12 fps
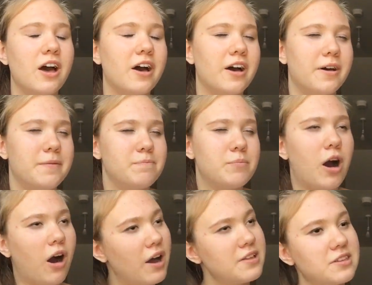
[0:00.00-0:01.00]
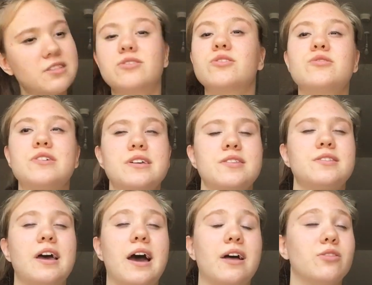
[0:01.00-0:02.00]
I didn't do this,
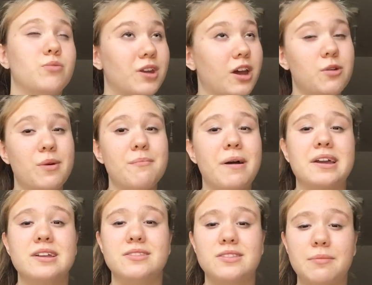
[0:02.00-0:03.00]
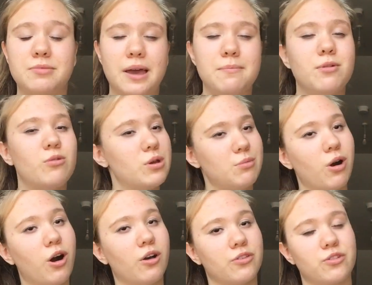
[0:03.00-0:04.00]
and when I went back in September, we were
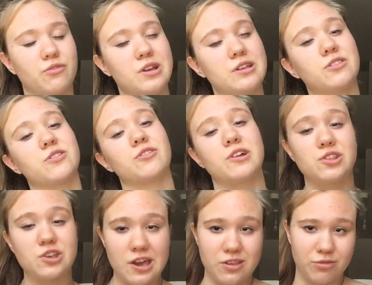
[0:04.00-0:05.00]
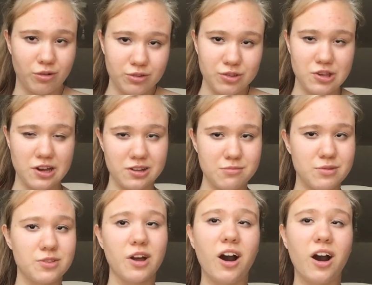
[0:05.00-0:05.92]
asked to read The Strange Case of Dr. Jekyll and Mr.